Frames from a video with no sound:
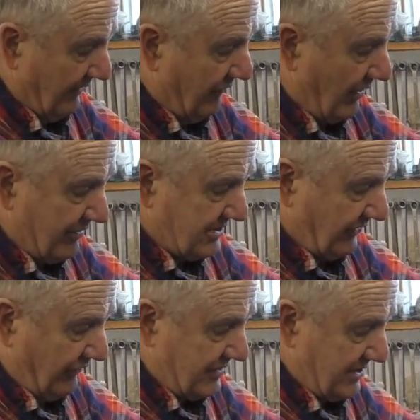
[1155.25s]
Very
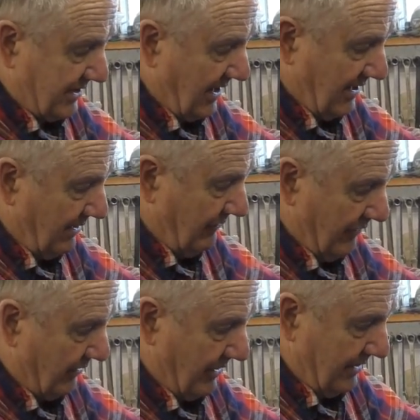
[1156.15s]
sophisticated,
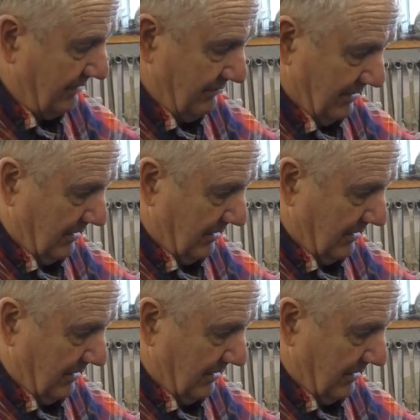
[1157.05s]
very